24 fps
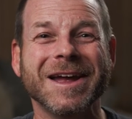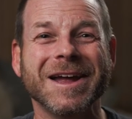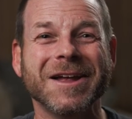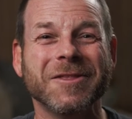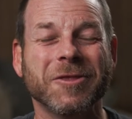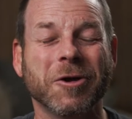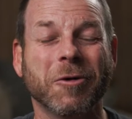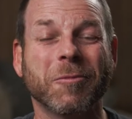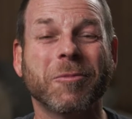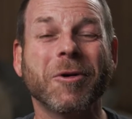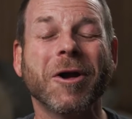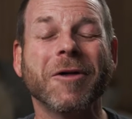
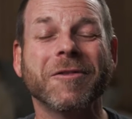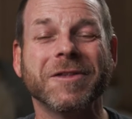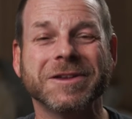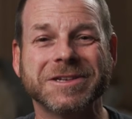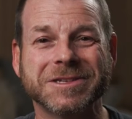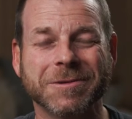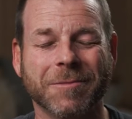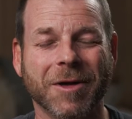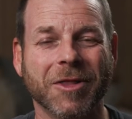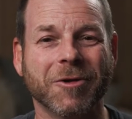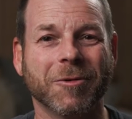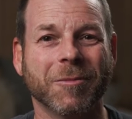There are probably
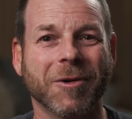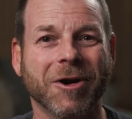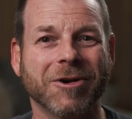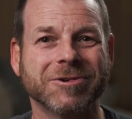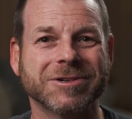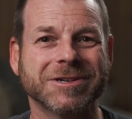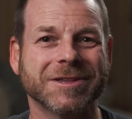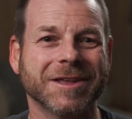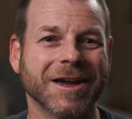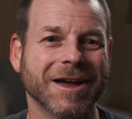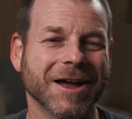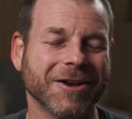some other
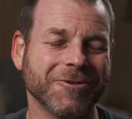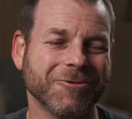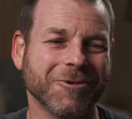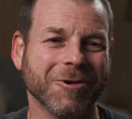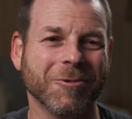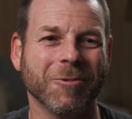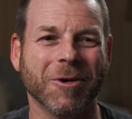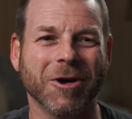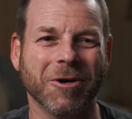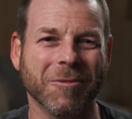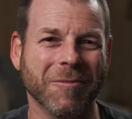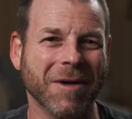parts of the country
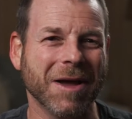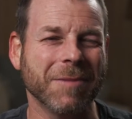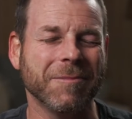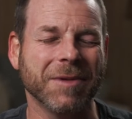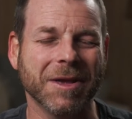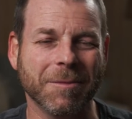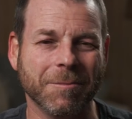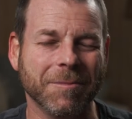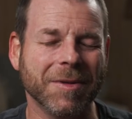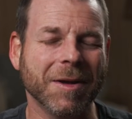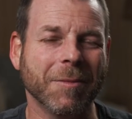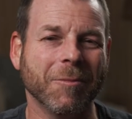where it might be
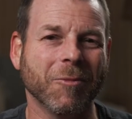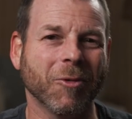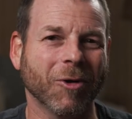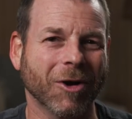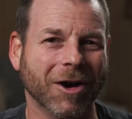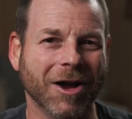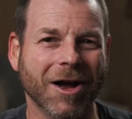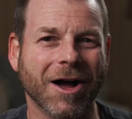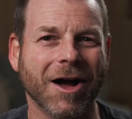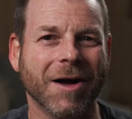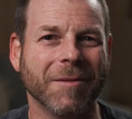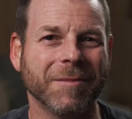a bit more
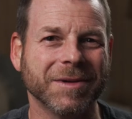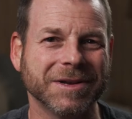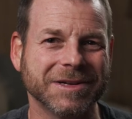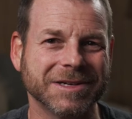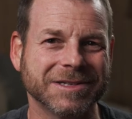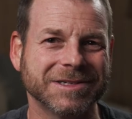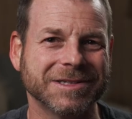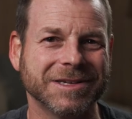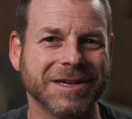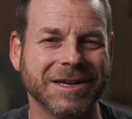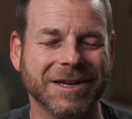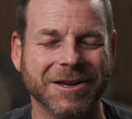common
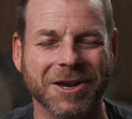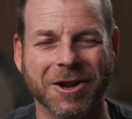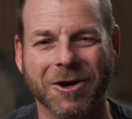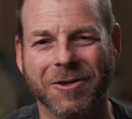to see,